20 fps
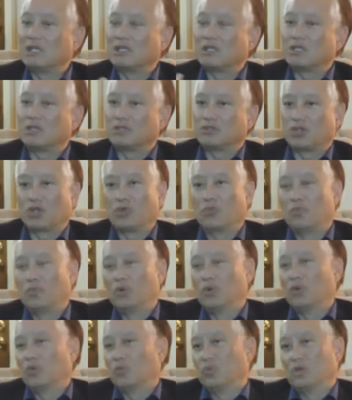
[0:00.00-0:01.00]
so
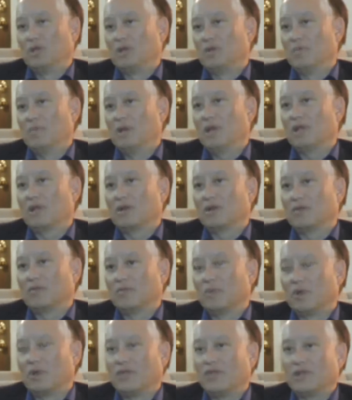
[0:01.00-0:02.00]
William Miller
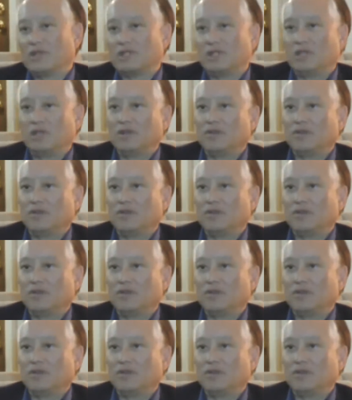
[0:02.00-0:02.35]
of Motivation